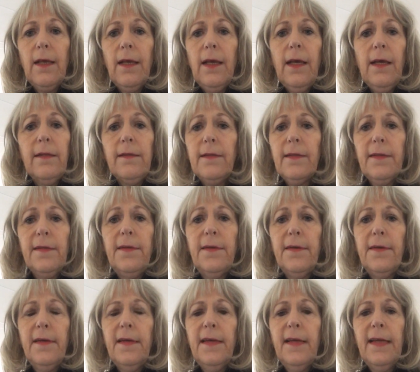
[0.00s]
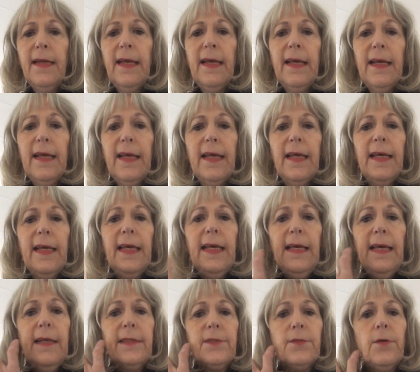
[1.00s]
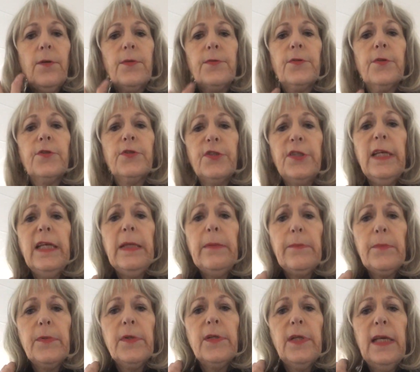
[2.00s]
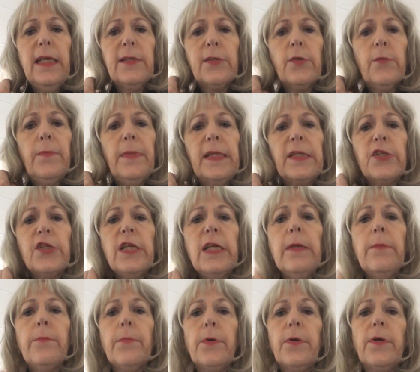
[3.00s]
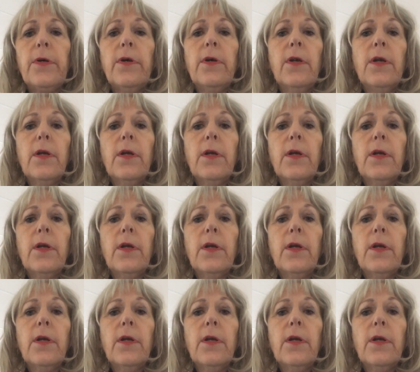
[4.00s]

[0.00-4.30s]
and he is also cheap. He's a bit cheaper.